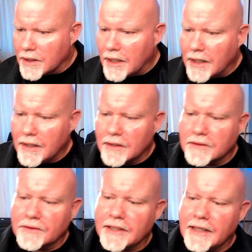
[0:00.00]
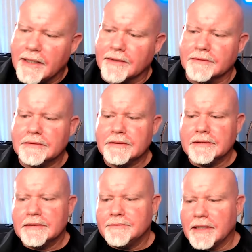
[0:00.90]
Ah, okay.
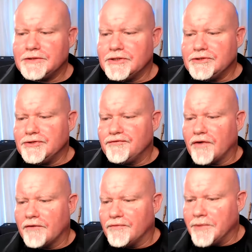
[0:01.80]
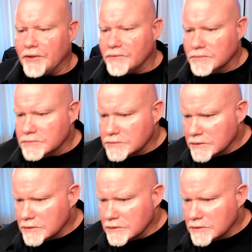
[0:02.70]
Not too far from you.